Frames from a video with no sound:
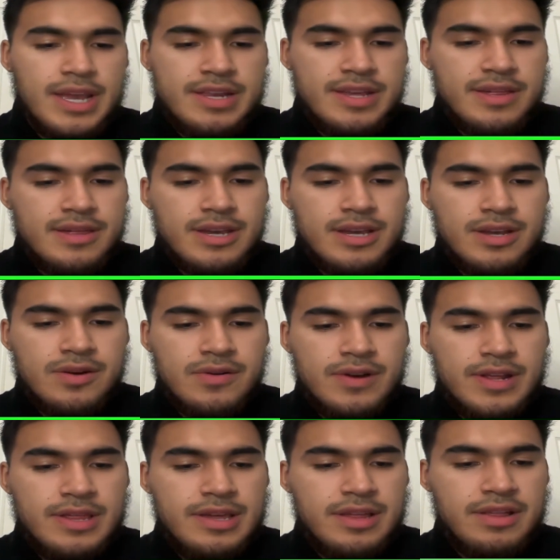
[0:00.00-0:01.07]
anything or
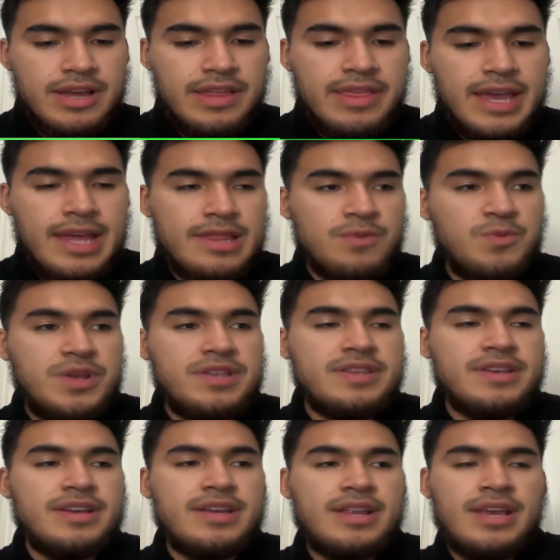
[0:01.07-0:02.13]
anything like that that we
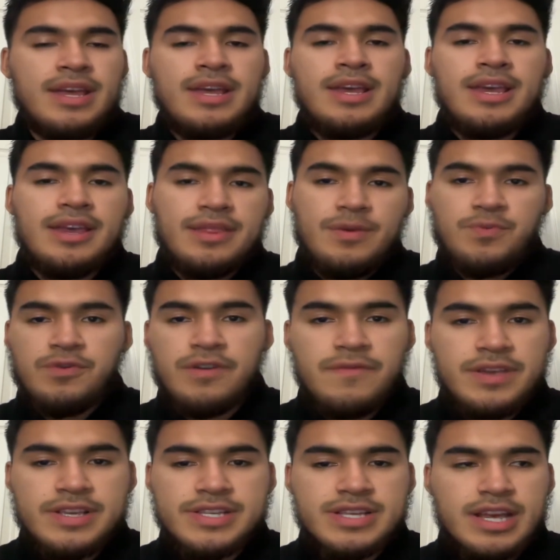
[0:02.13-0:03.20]
did in the
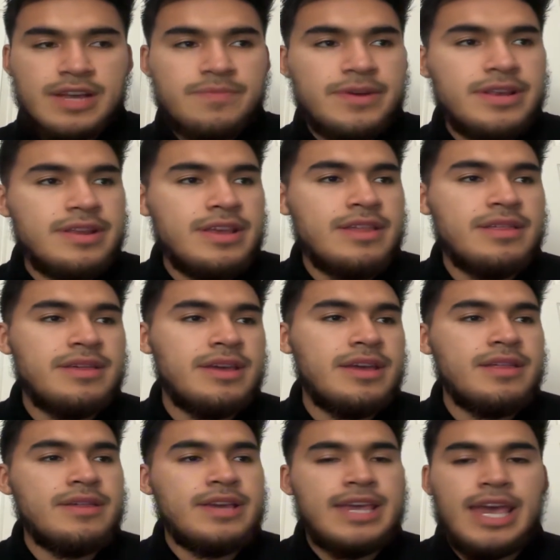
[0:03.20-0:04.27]
previous segment in
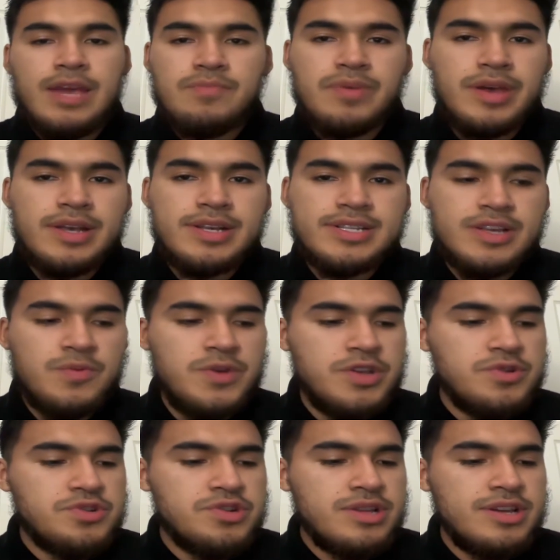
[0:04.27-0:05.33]
the, the game picks that we
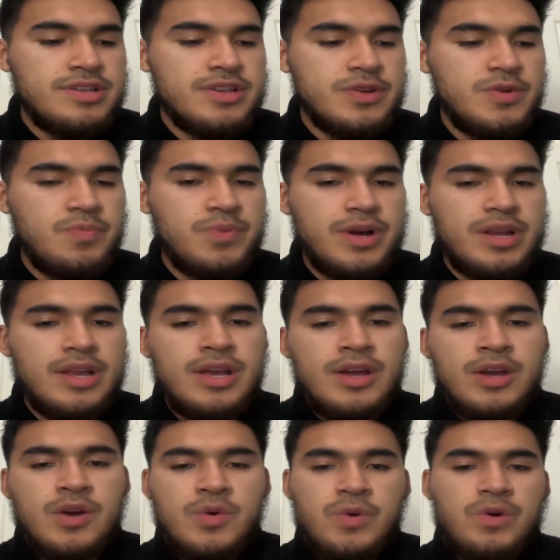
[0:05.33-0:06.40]
usually do, but
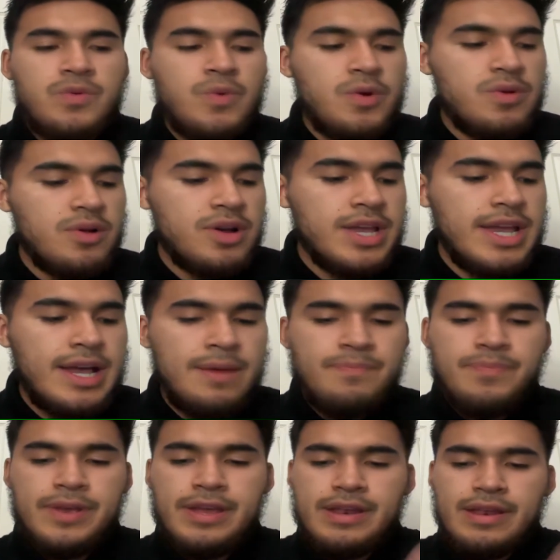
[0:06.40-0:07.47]
we're, we're looking a
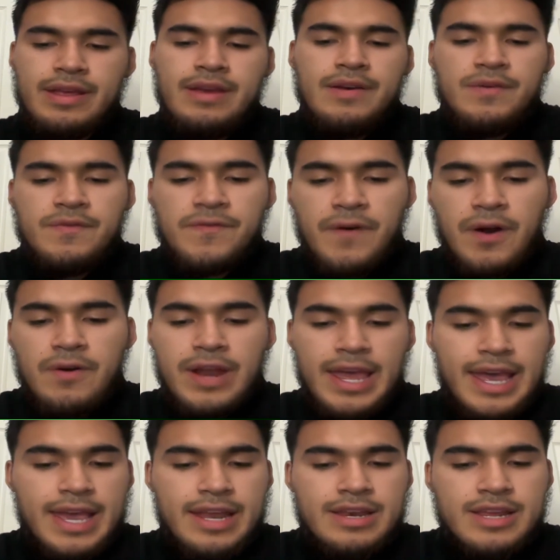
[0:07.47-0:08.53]
bit far
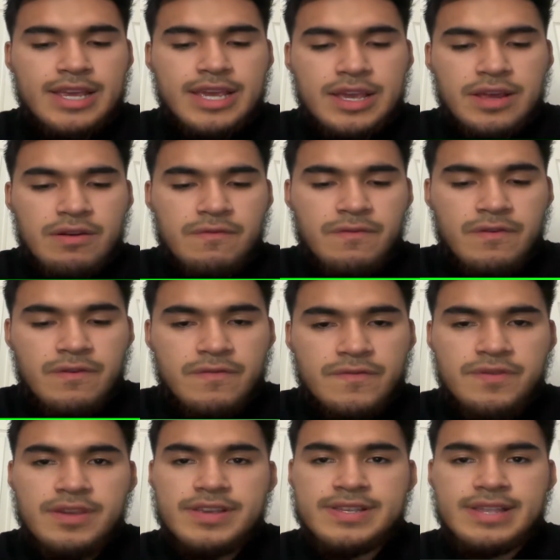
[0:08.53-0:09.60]
ahead here for,
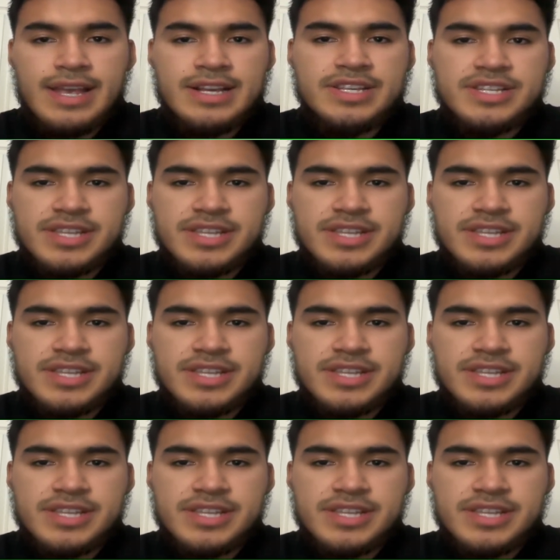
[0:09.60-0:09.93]
for this next